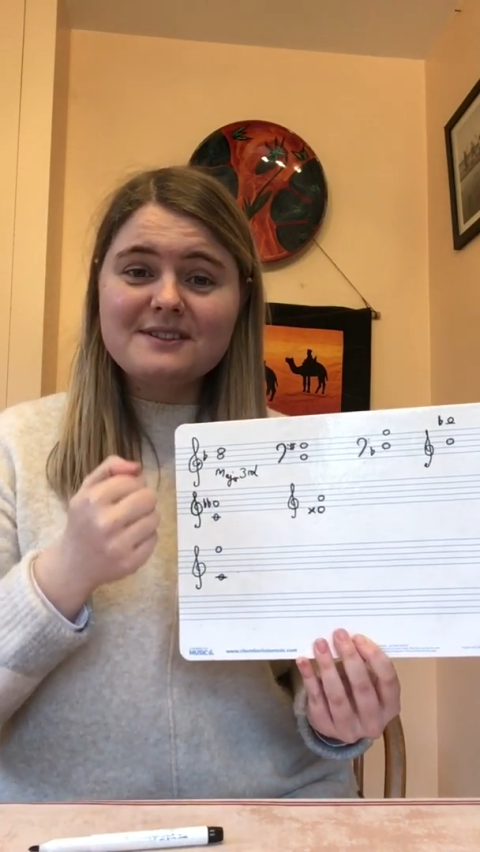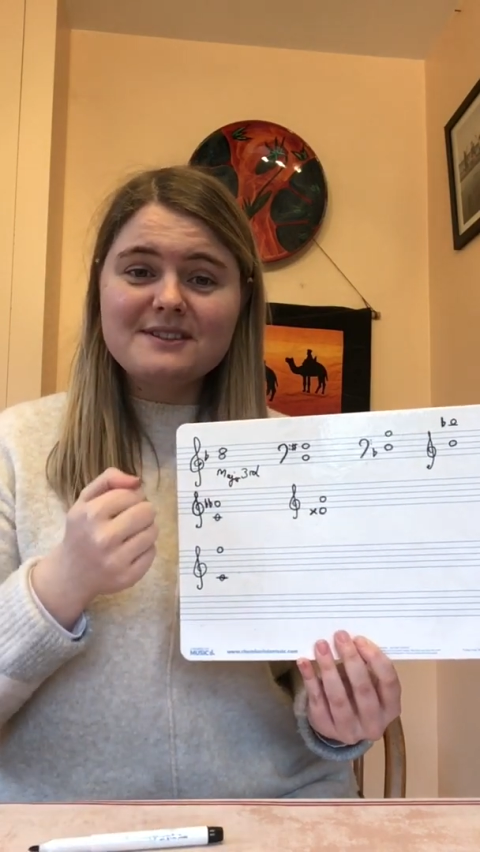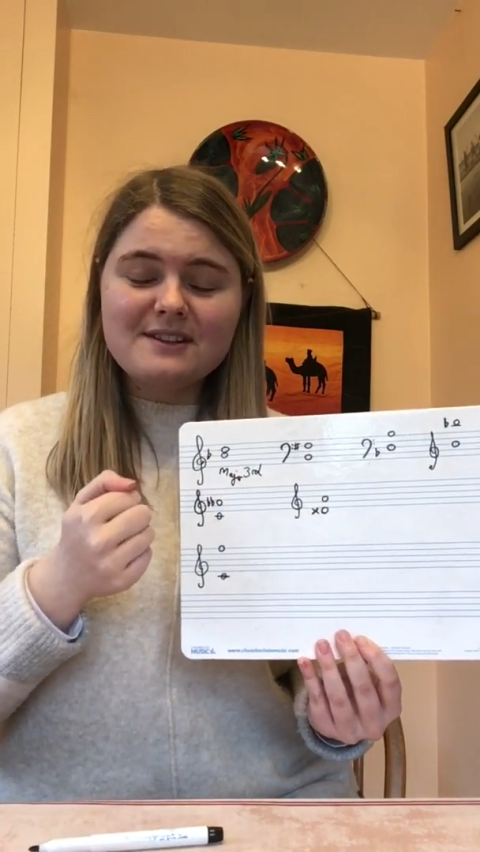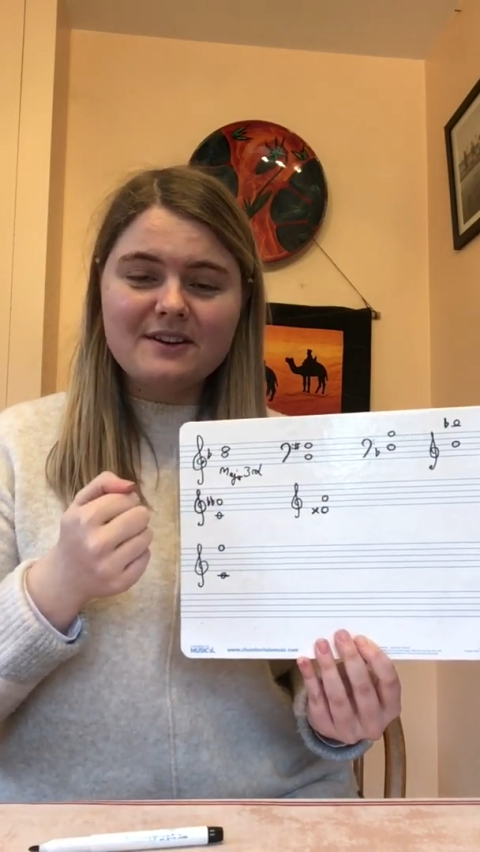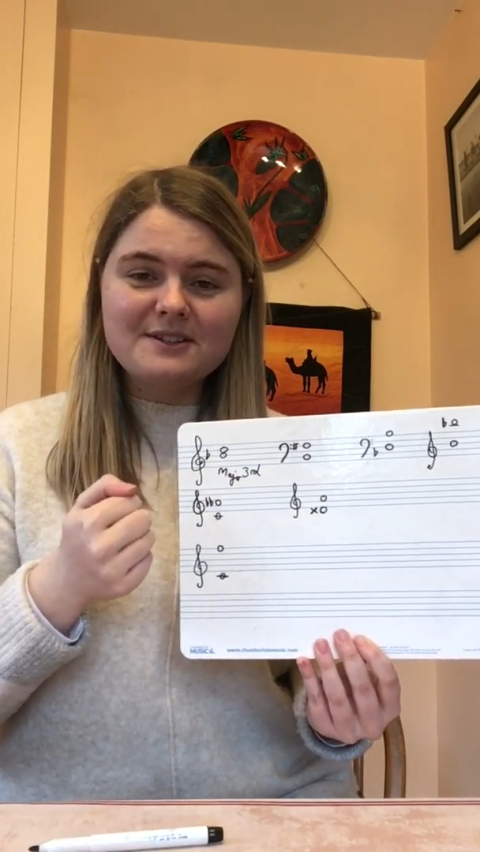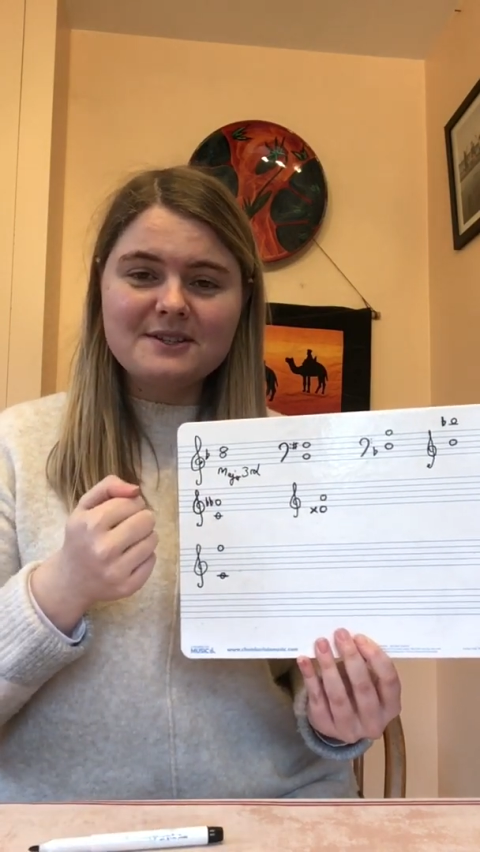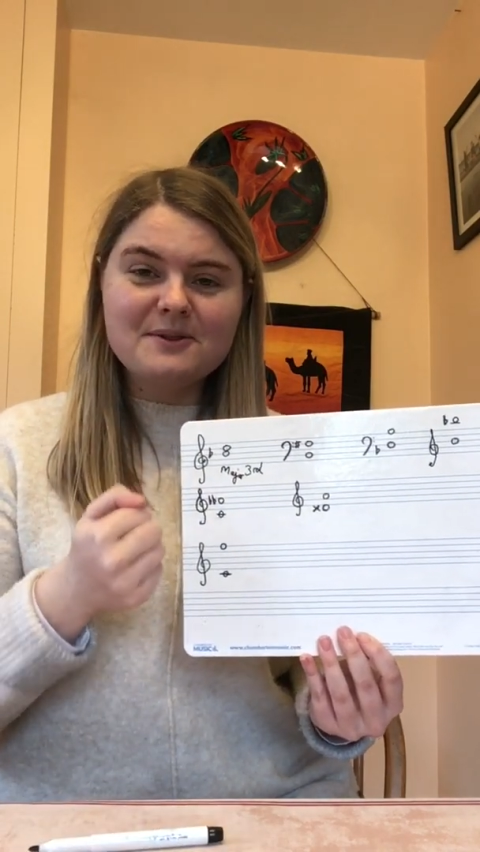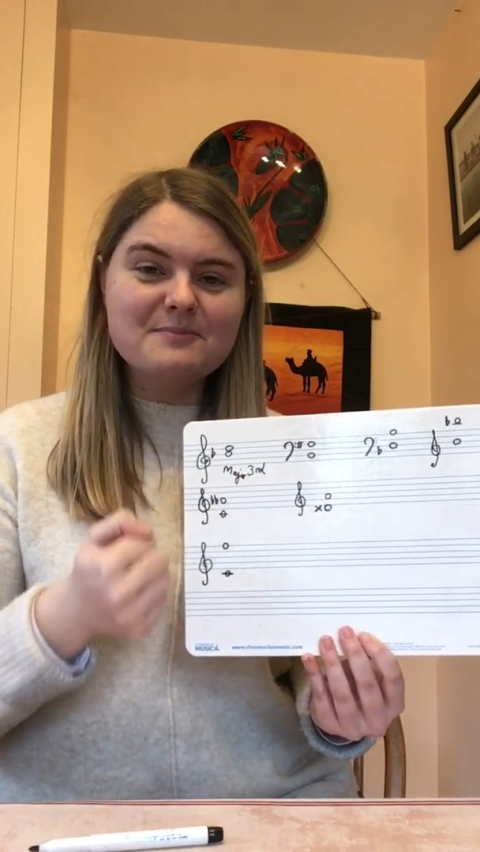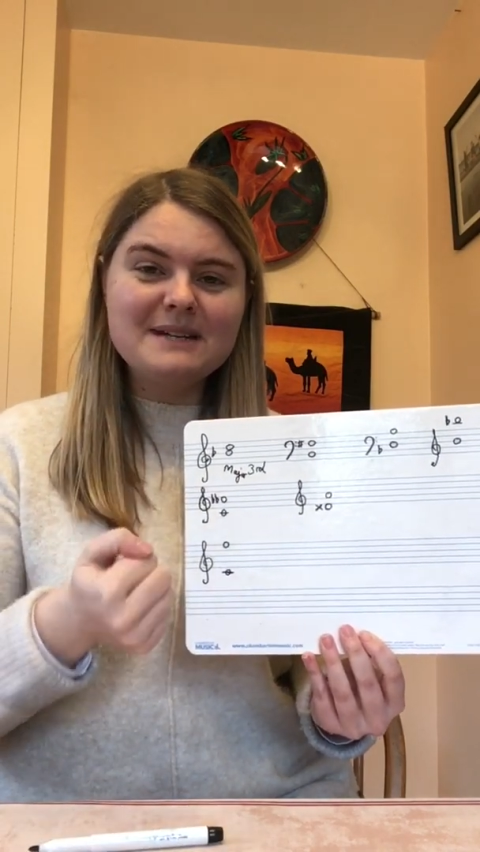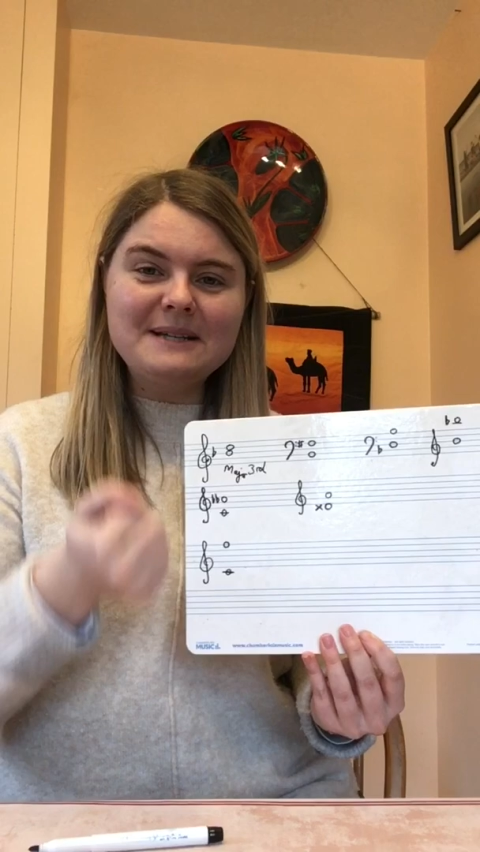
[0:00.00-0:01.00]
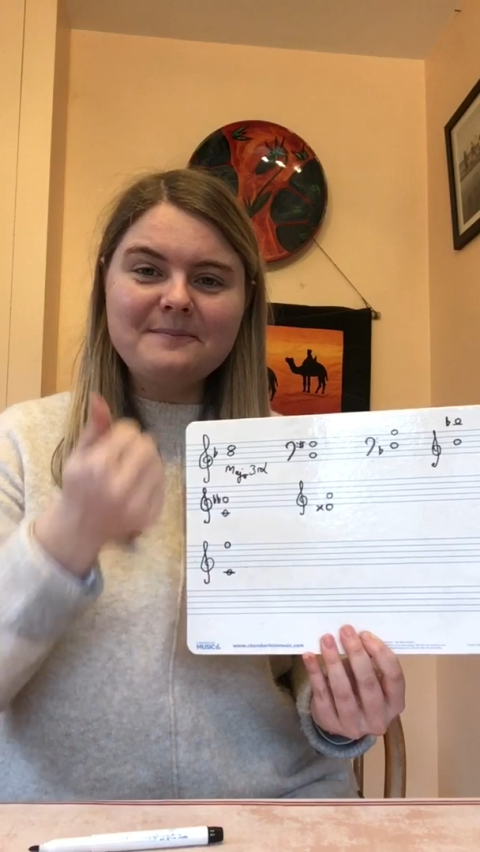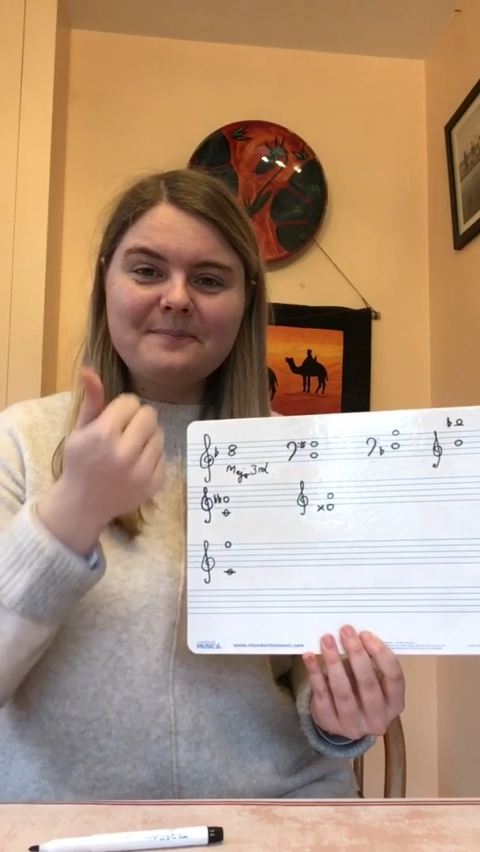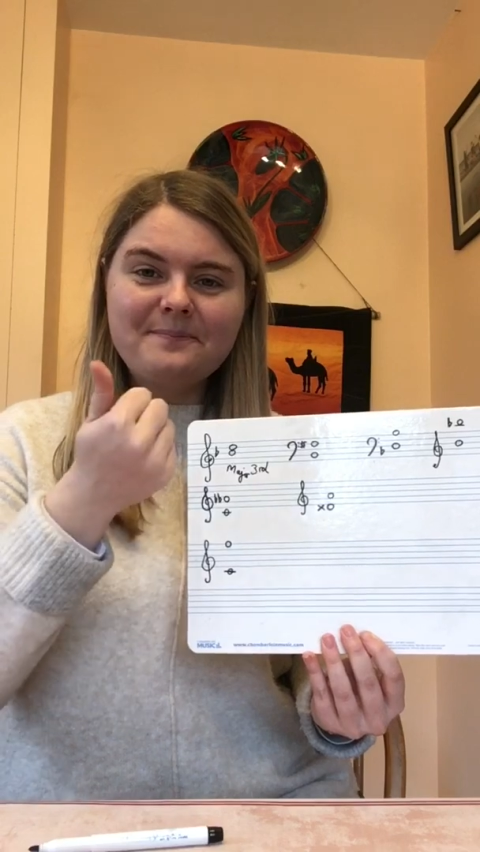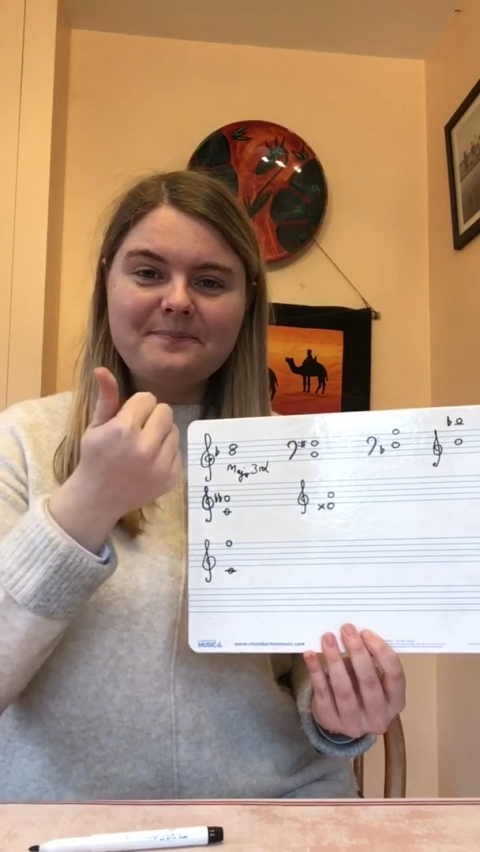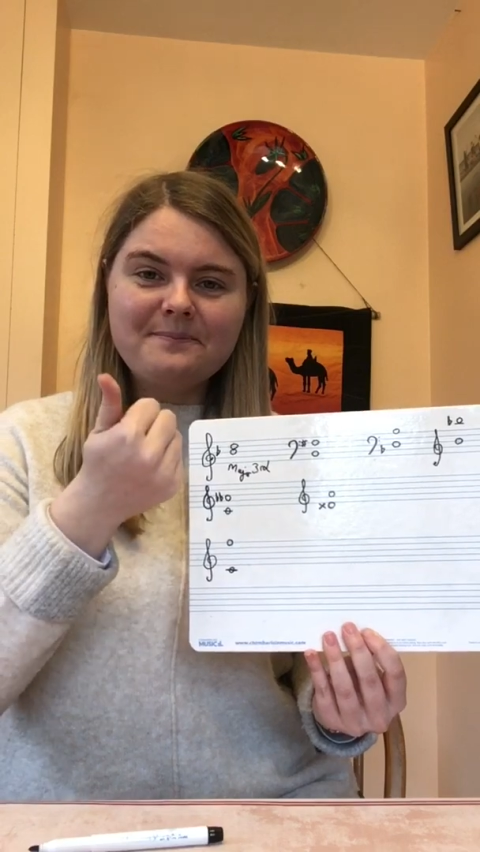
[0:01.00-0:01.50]
starting on B.
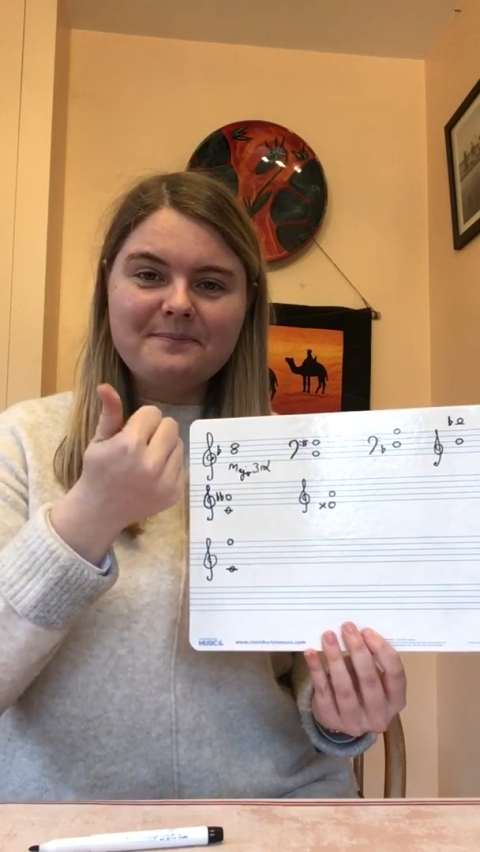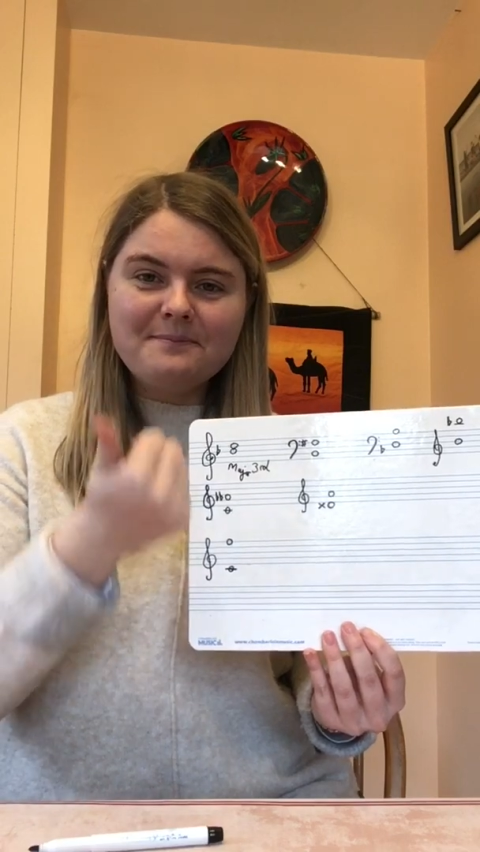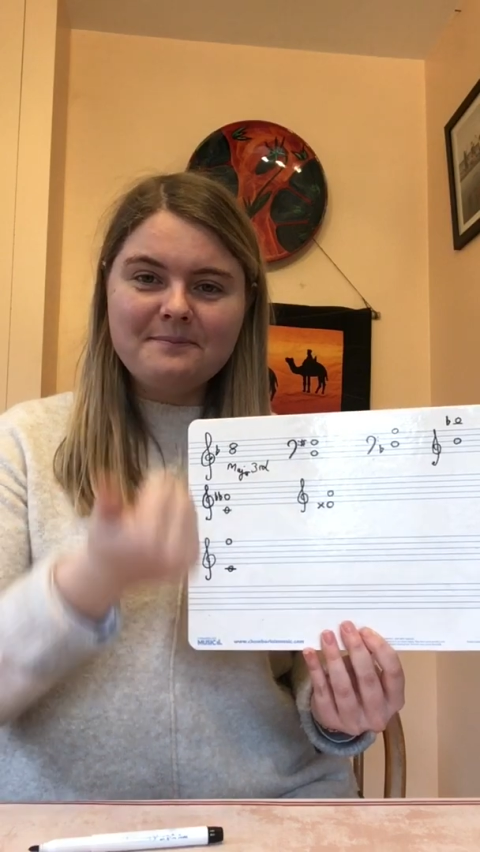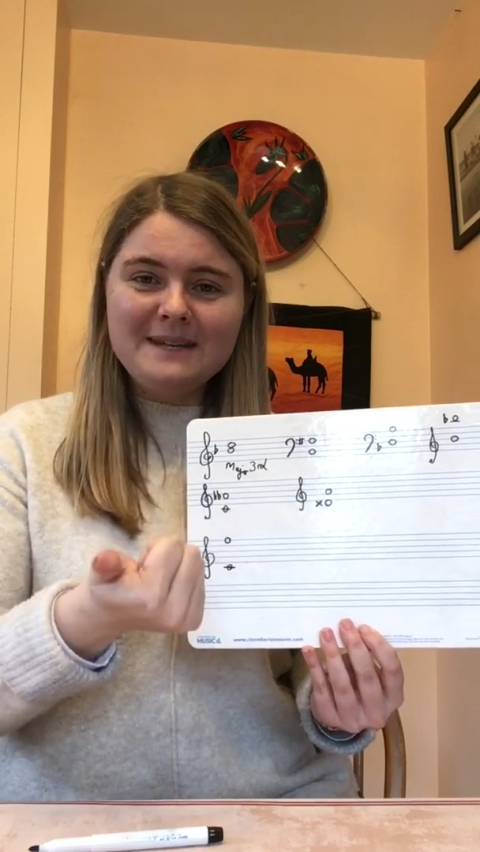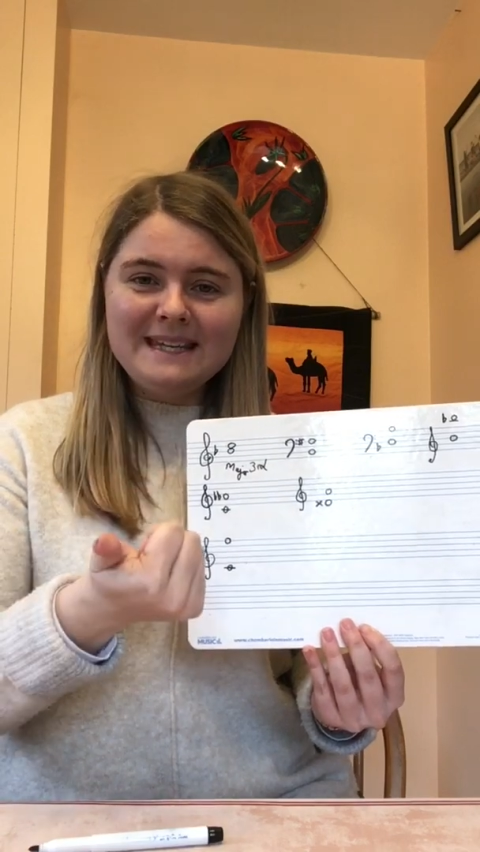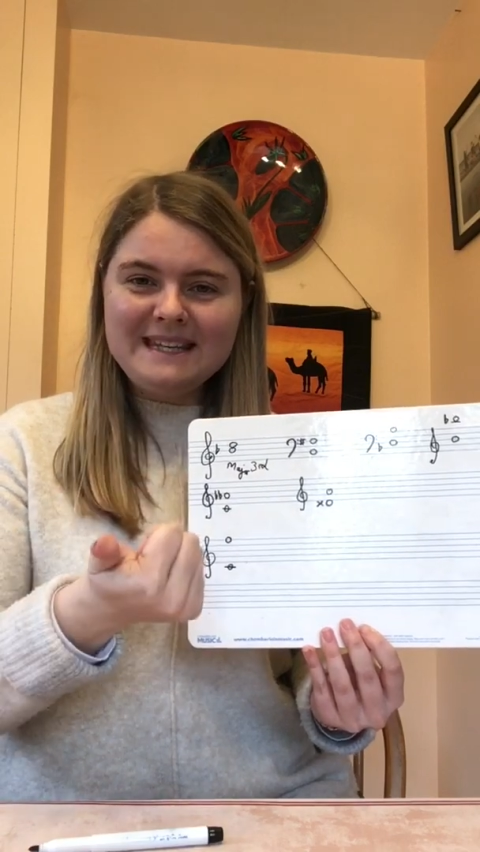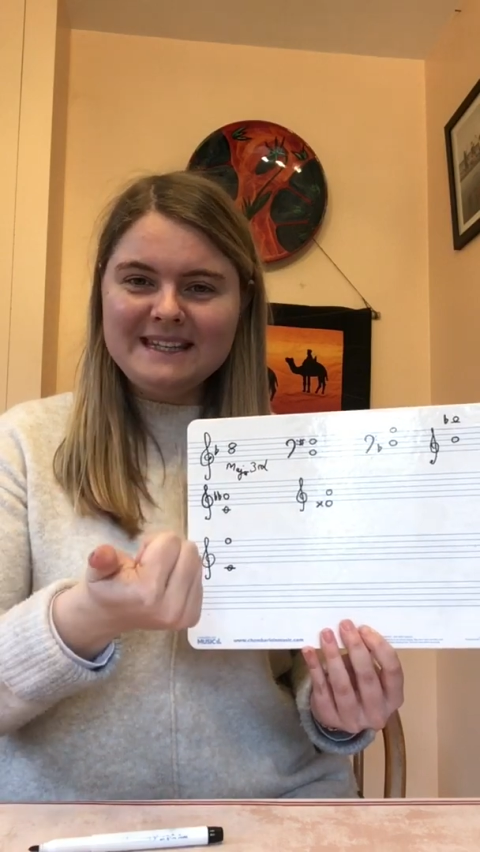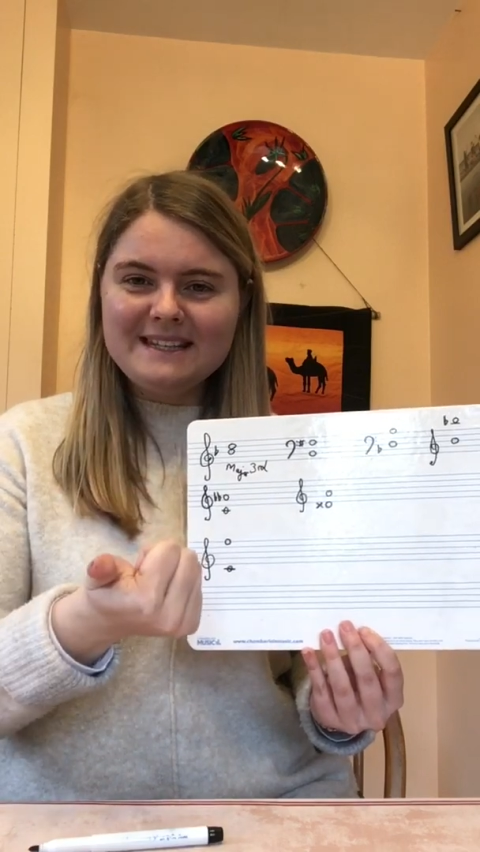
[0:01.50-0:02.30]
B,